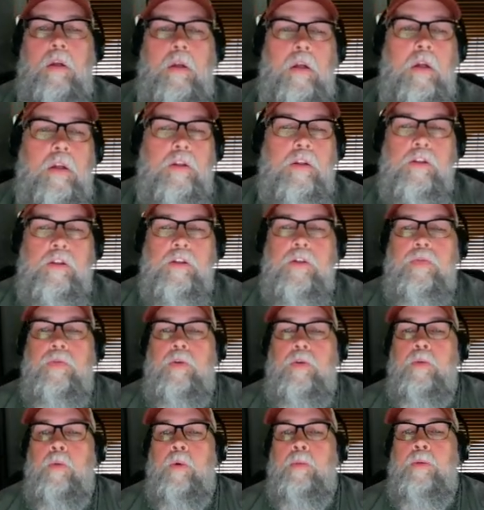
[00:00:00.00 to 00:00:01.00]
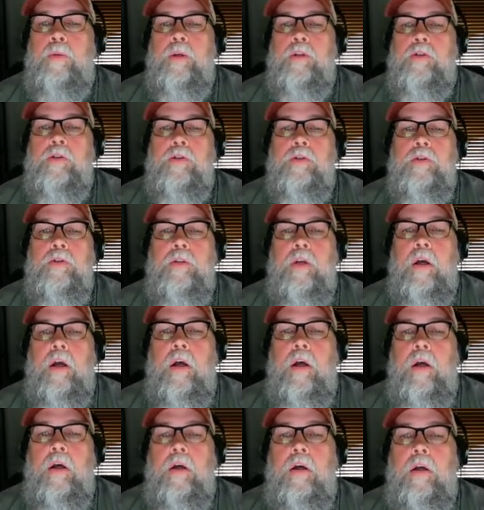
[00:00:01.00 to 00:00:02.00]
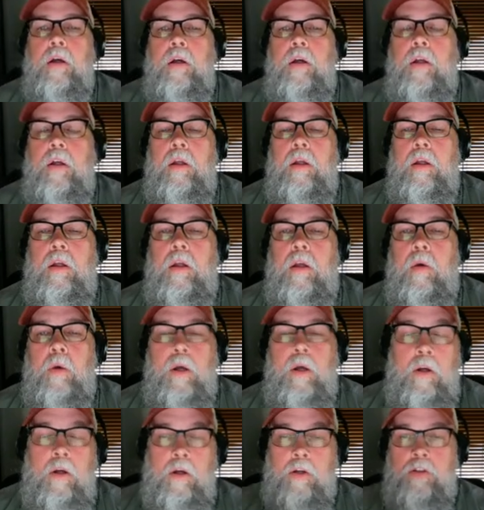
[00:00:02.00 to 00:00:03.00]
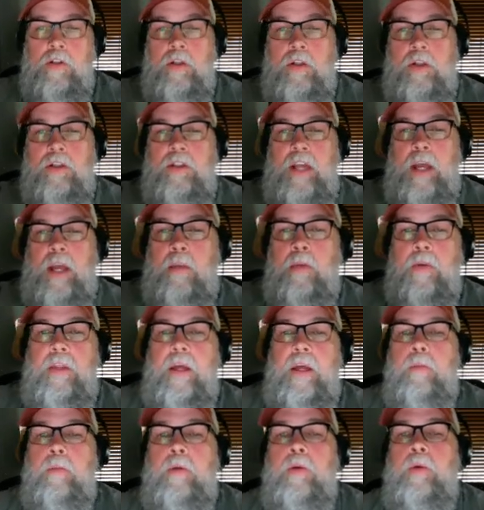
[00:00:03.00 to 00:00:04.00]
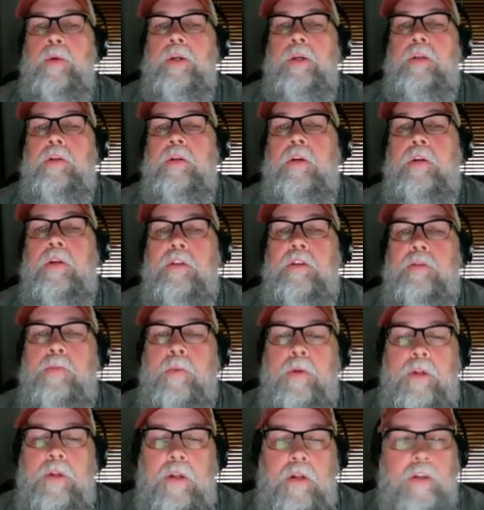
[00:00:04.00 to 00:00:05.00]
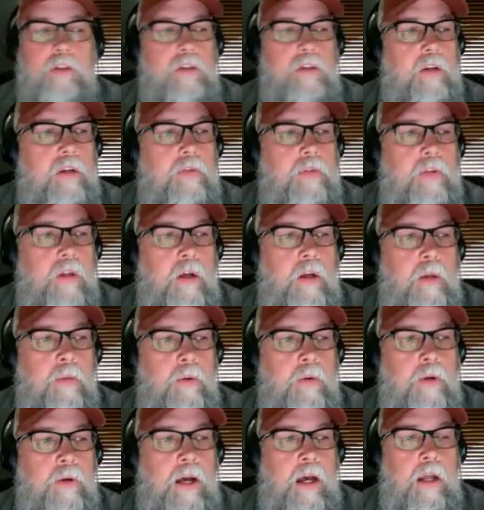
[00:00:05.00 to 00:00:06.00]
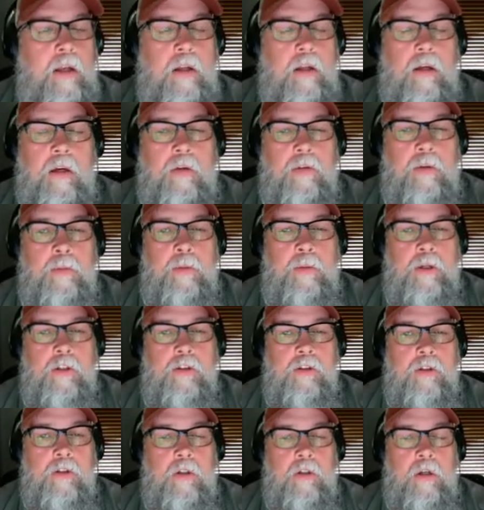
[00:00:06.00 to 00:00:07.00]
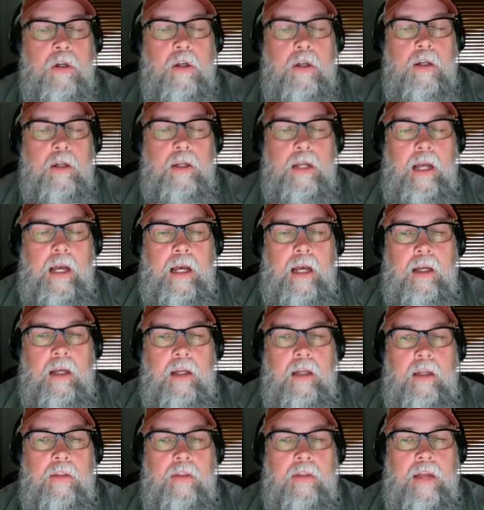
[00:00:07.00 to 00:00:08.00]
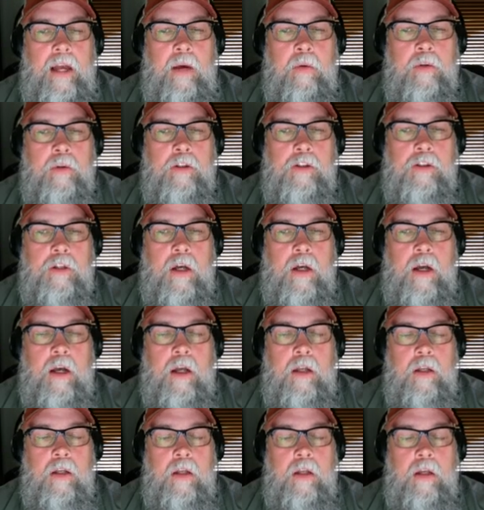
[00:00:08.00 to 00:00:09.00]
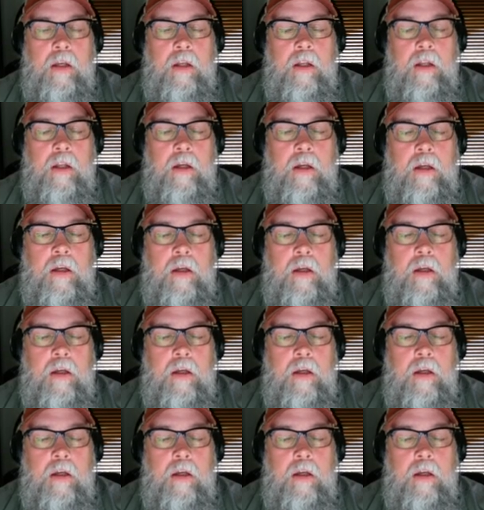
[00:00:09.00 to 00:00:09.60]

Just a few more pictures. Uh, well, here's an example that blue winged teal that's printing itself in the upper right of the picture. I that was shot at a